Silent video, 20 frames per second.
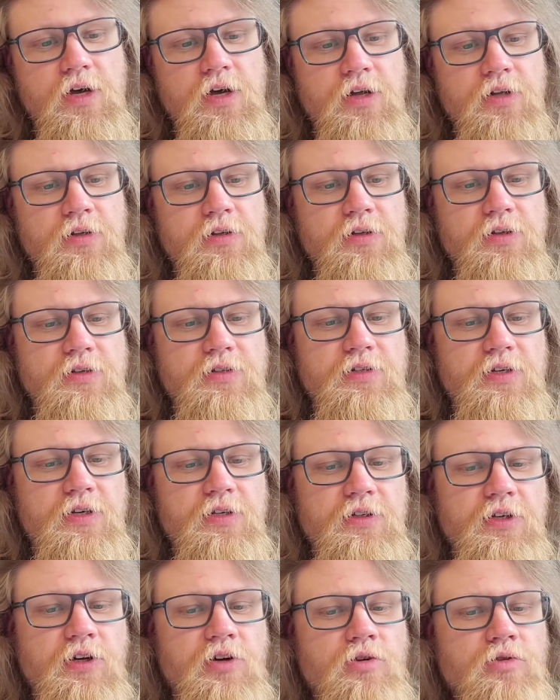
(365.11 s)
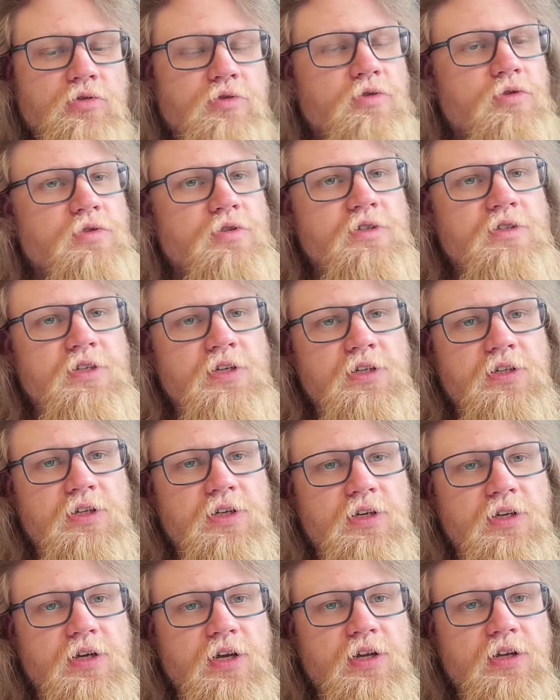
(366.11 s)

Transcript: and Seita goes to the city,